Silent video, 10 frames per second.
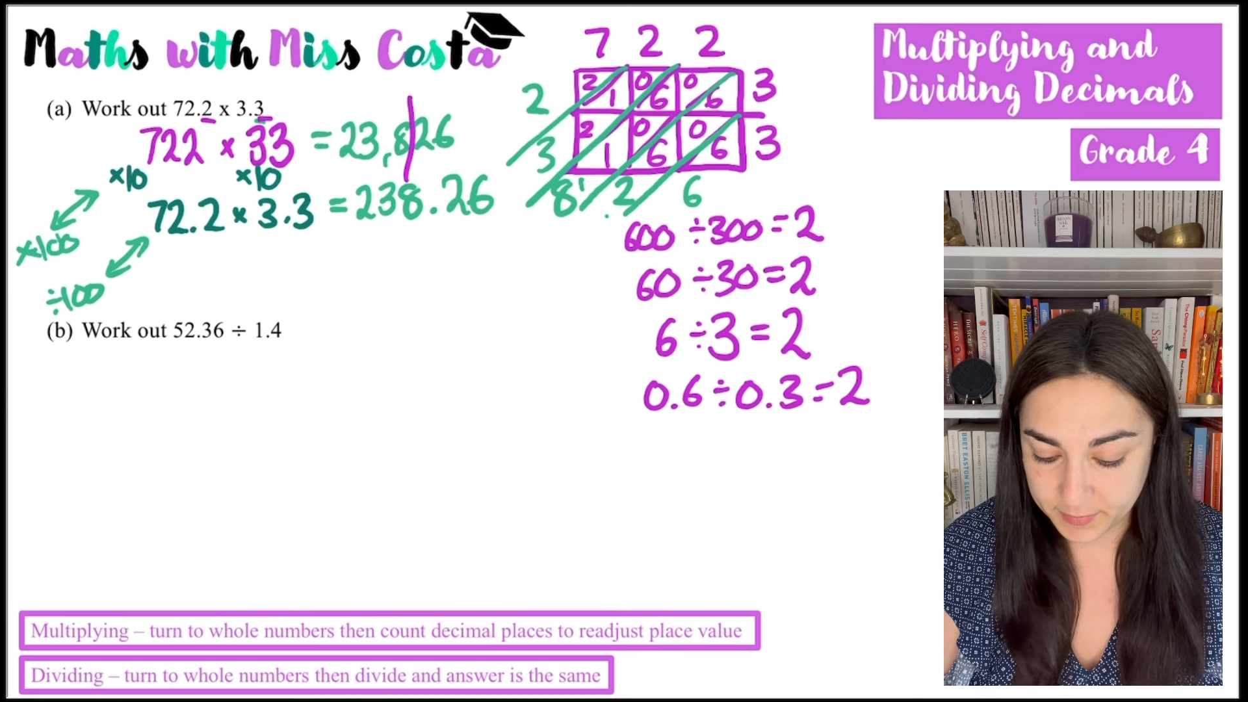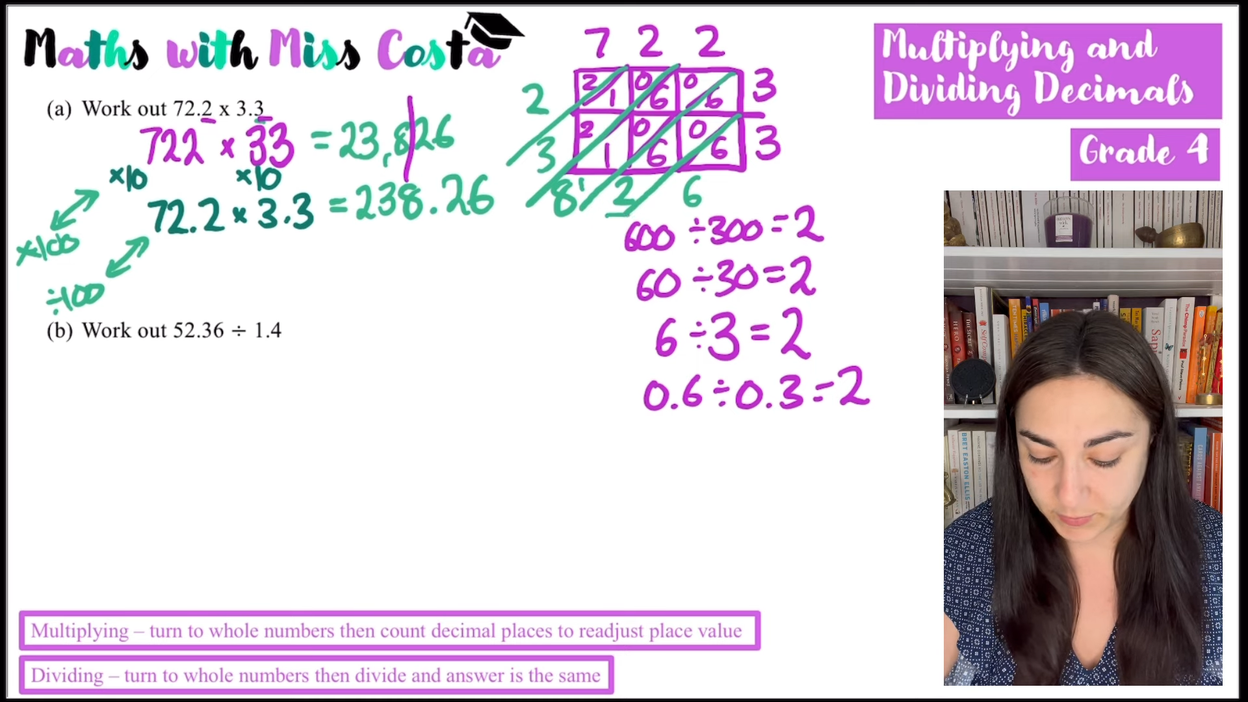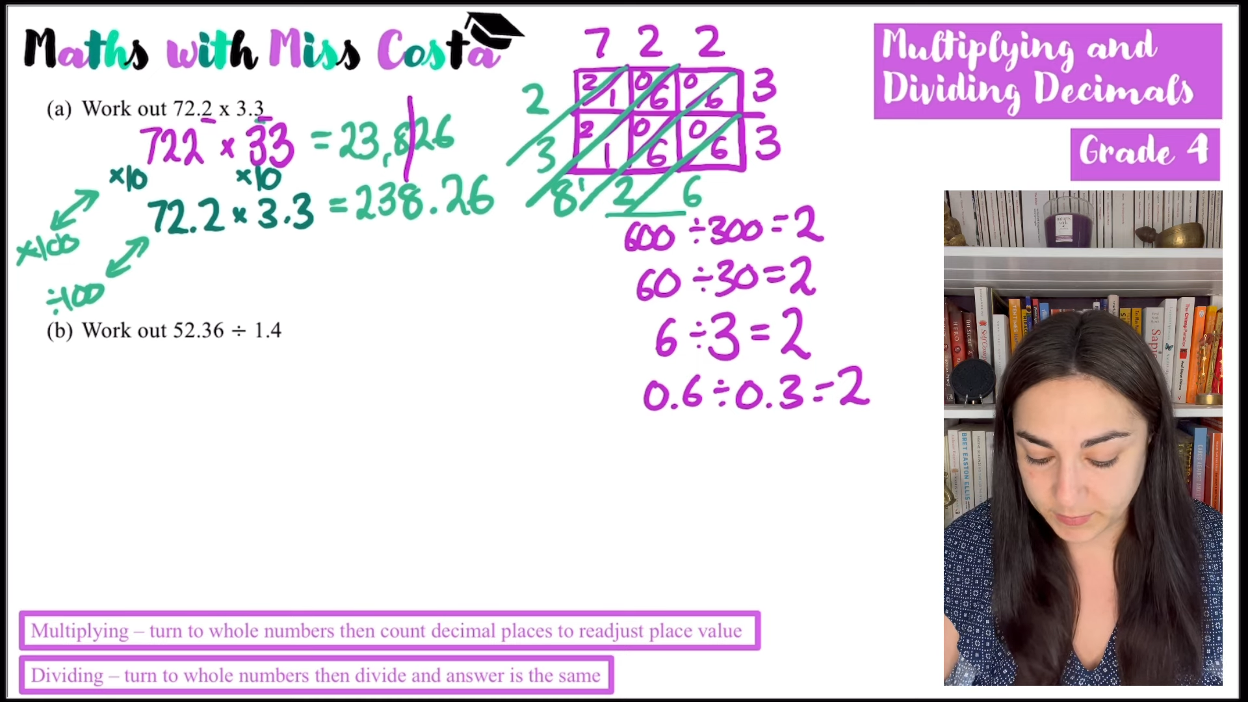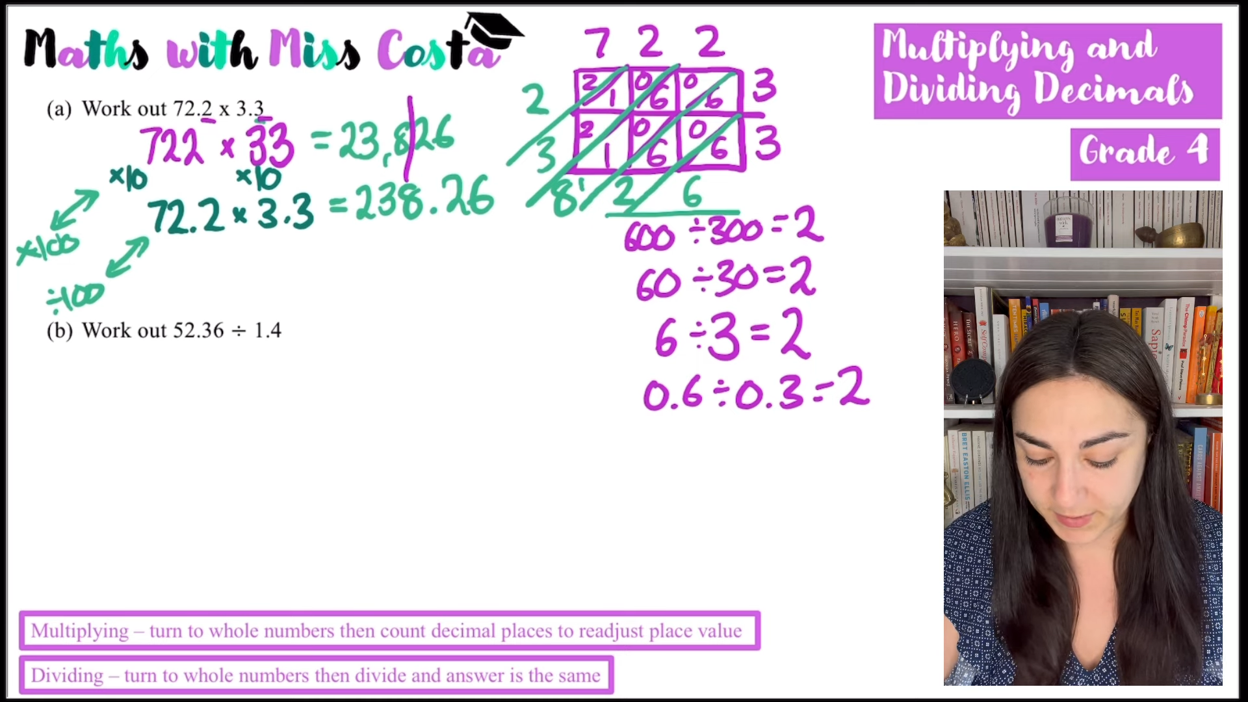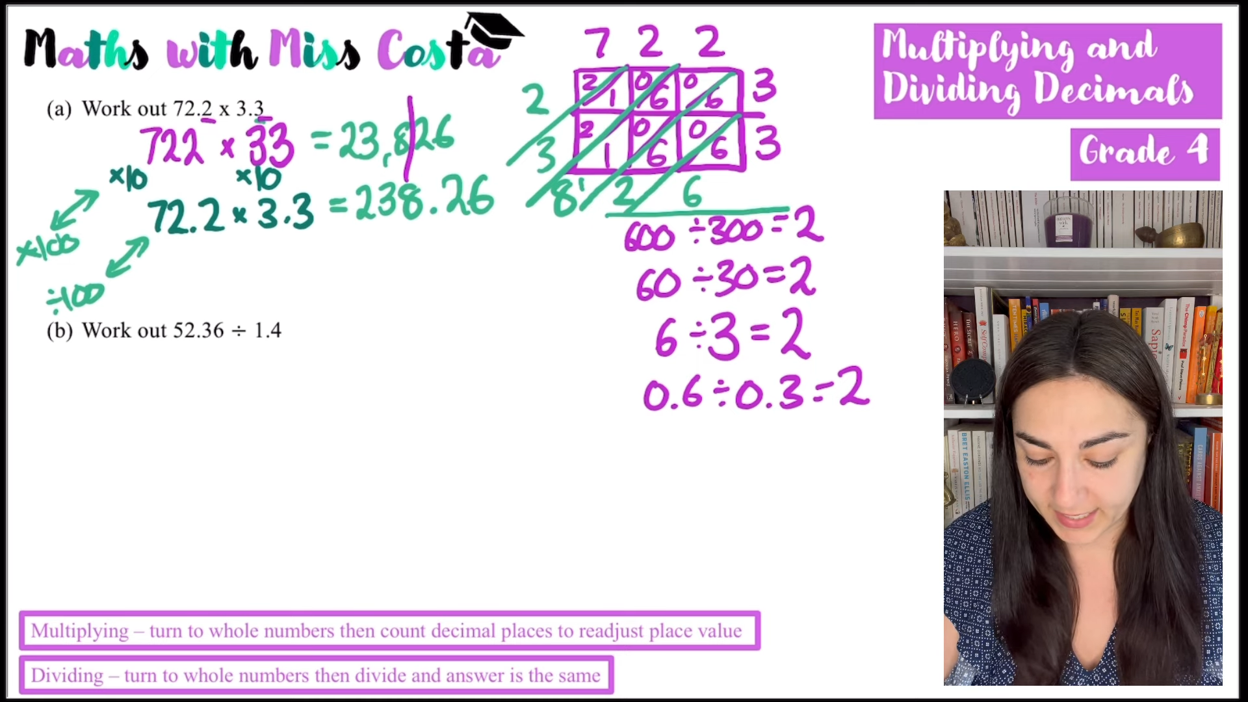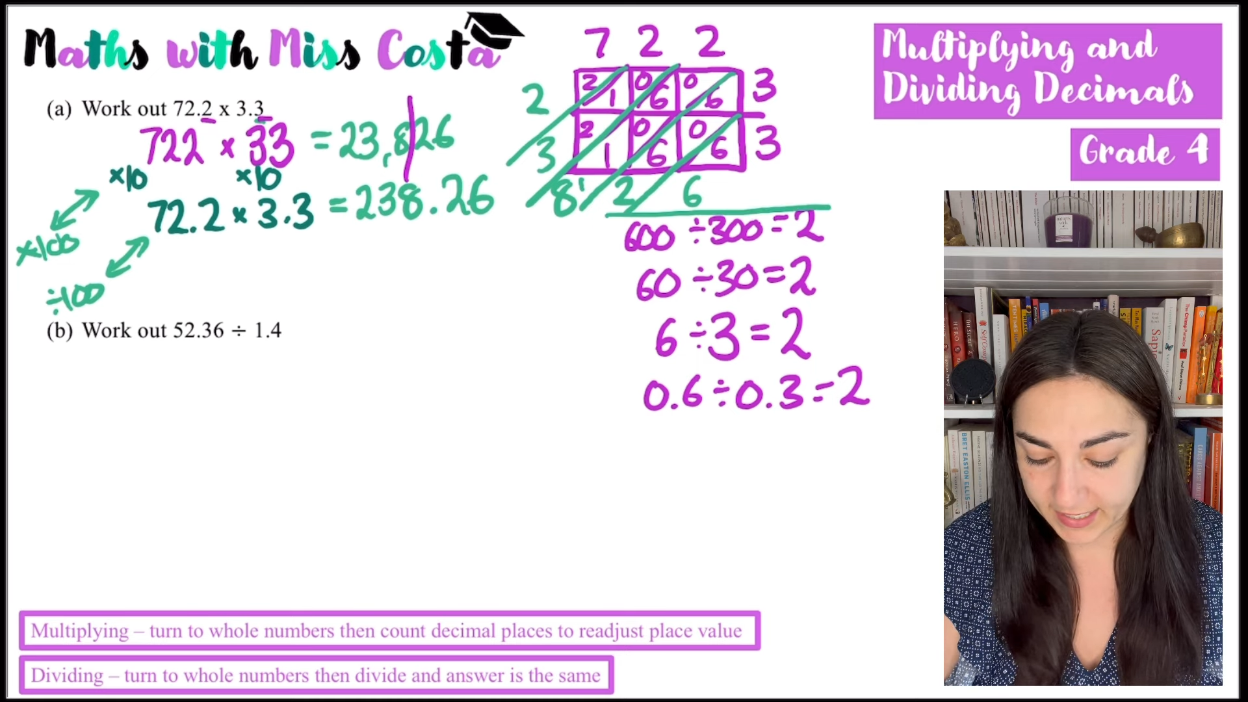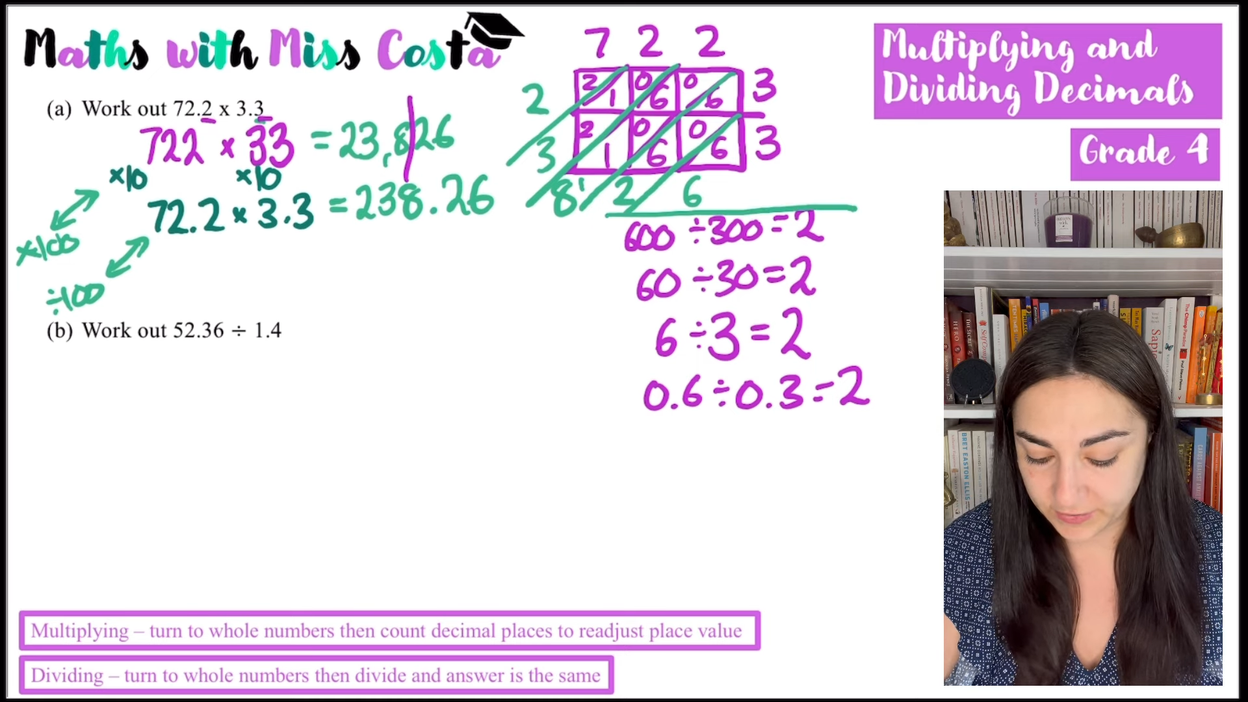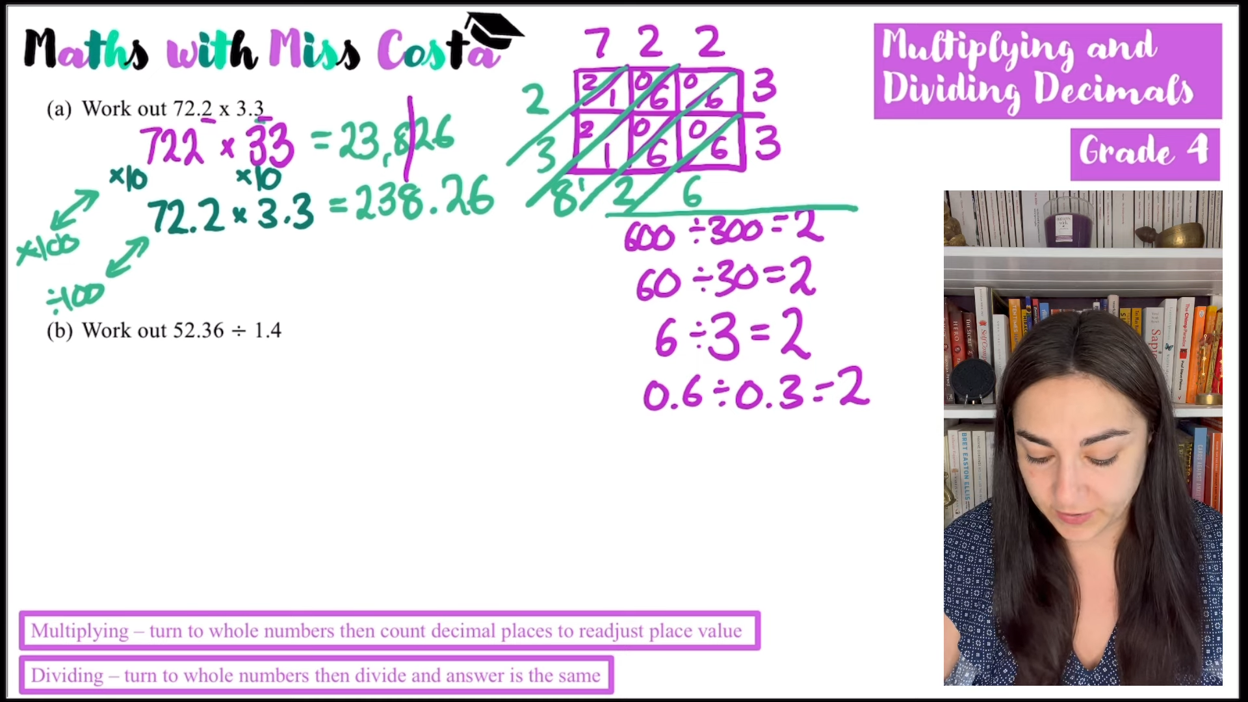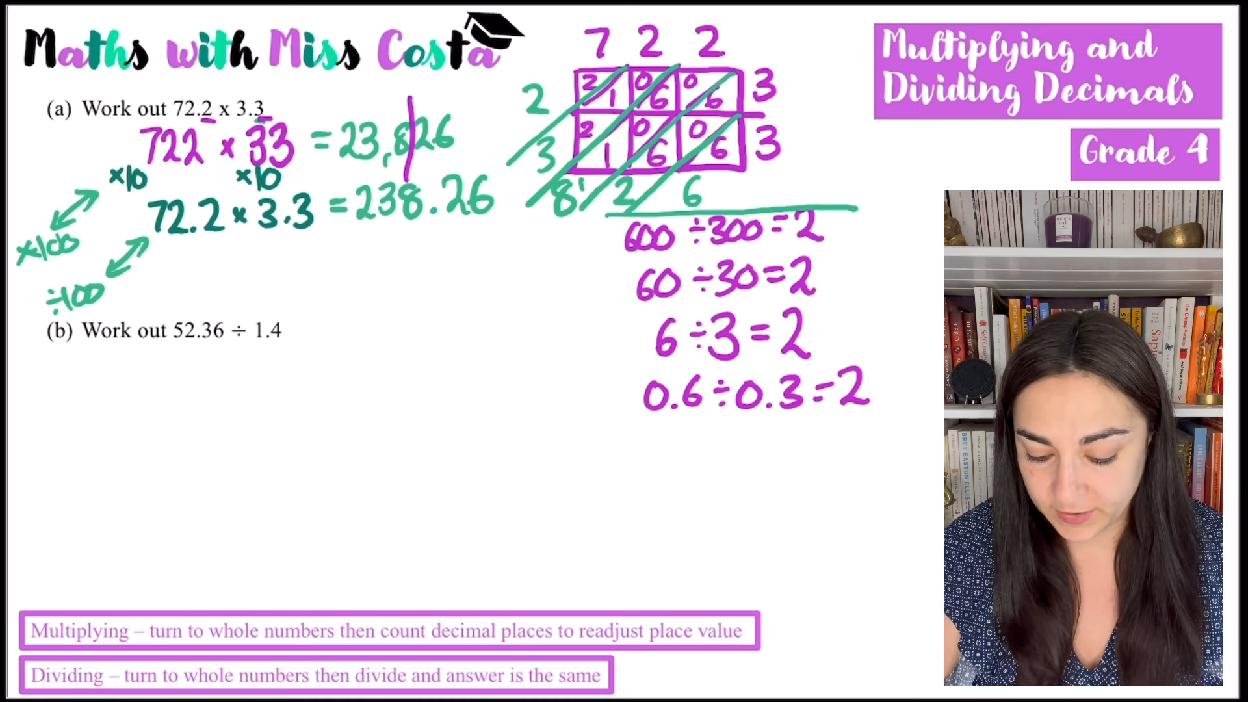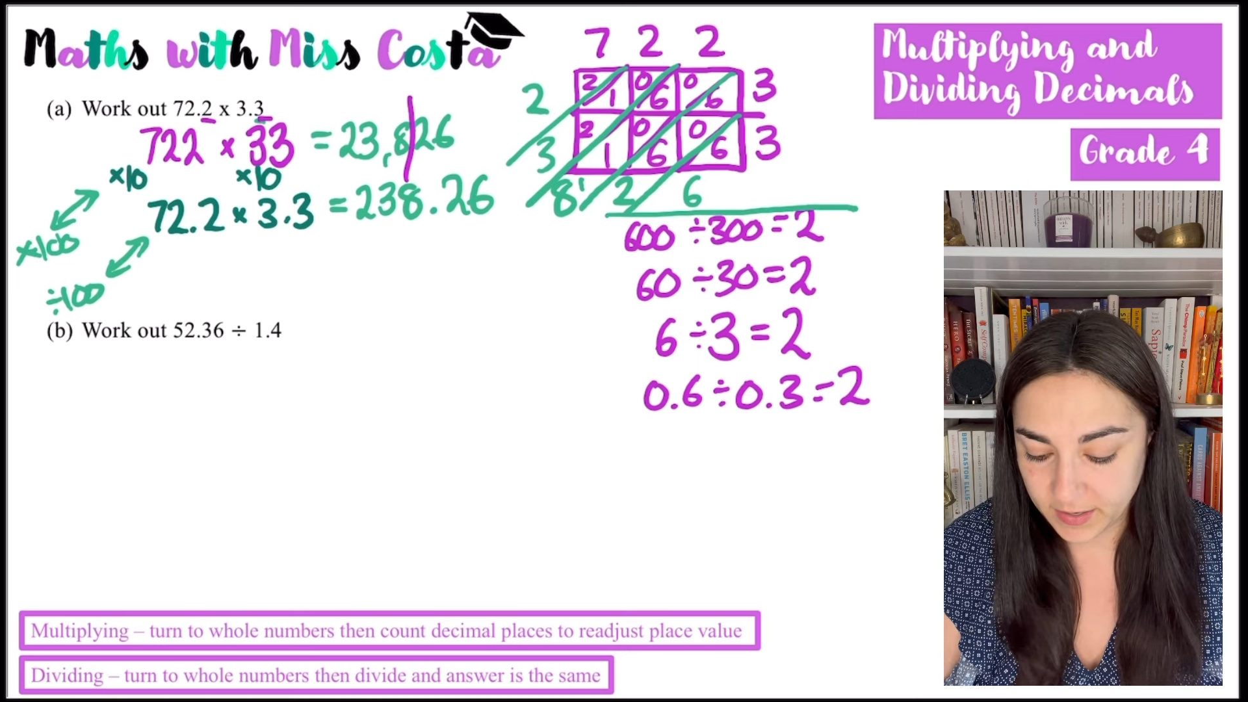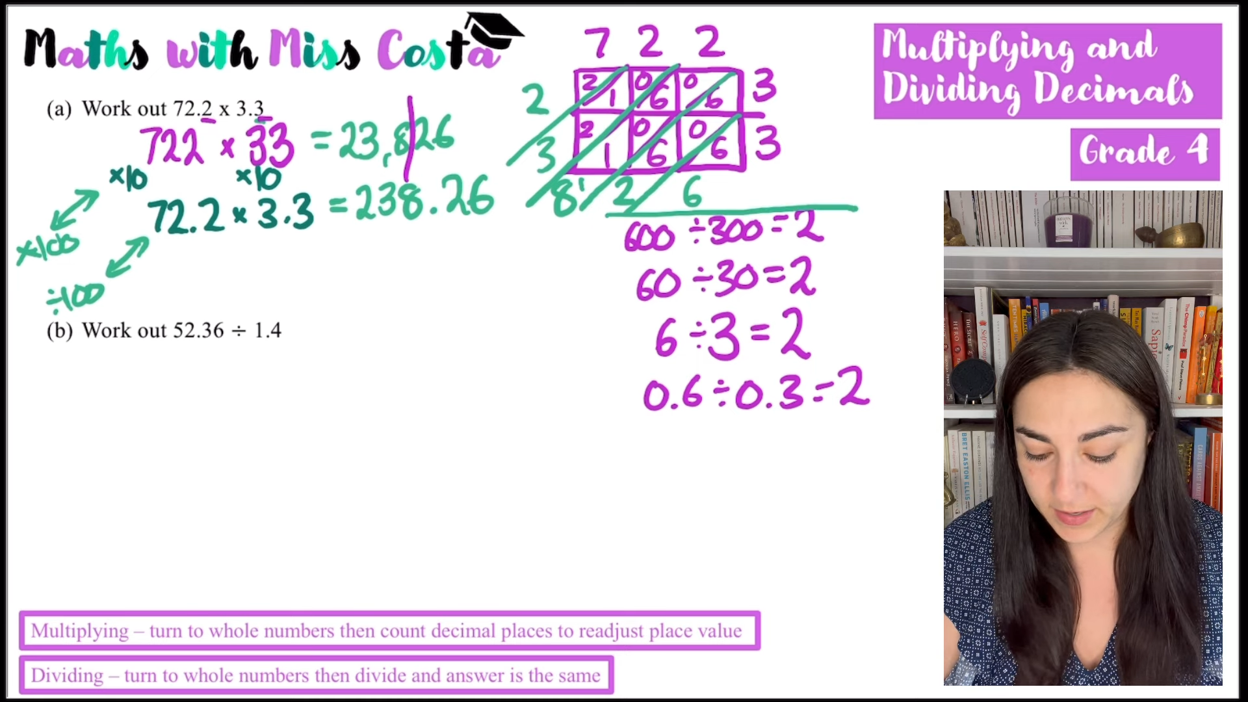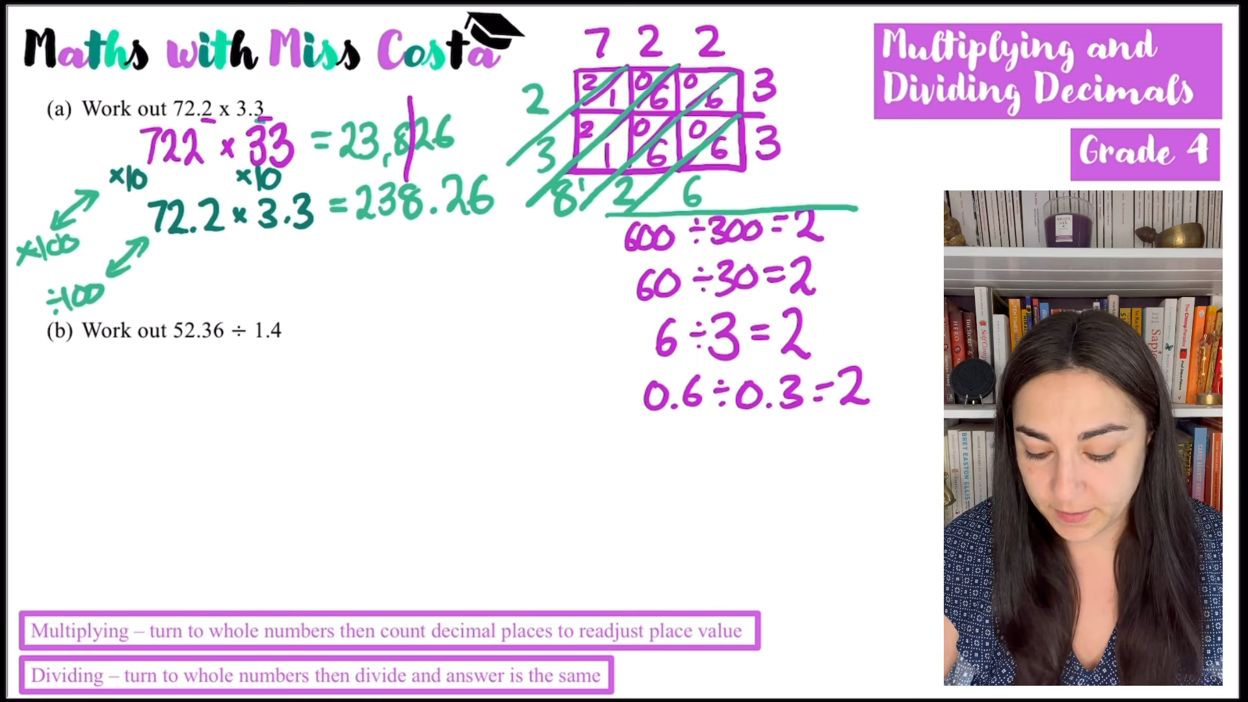multiplication